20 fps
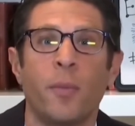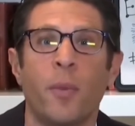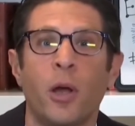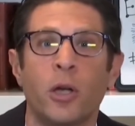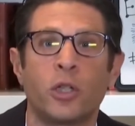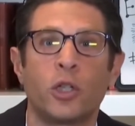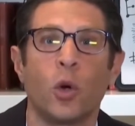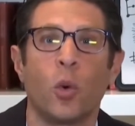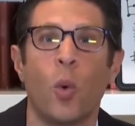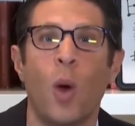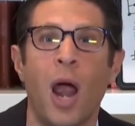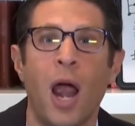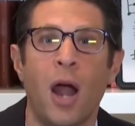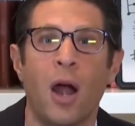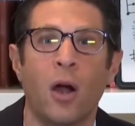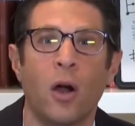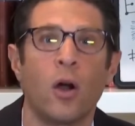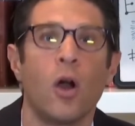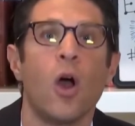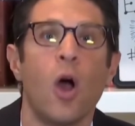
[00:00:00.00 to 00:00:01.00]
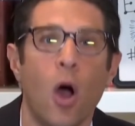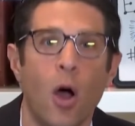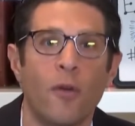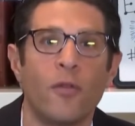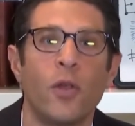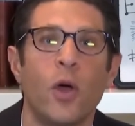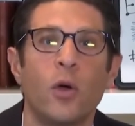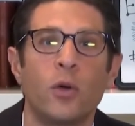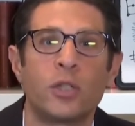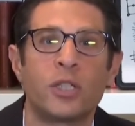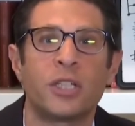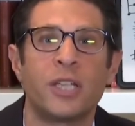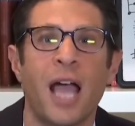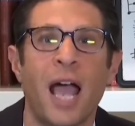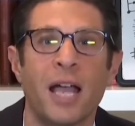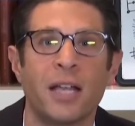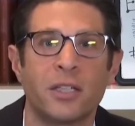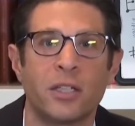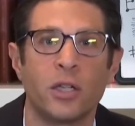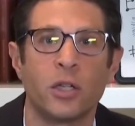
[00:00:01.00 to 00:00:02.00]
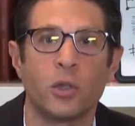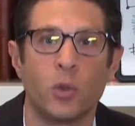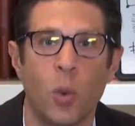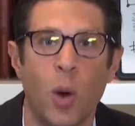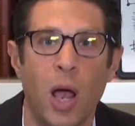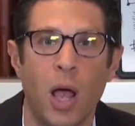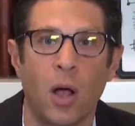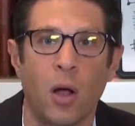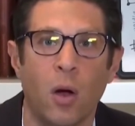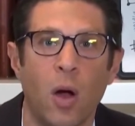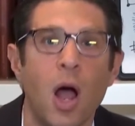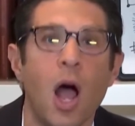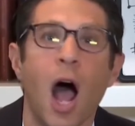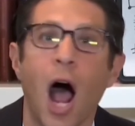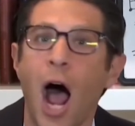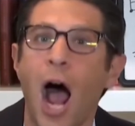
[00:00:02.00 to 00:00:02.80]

much aware of those stats as well.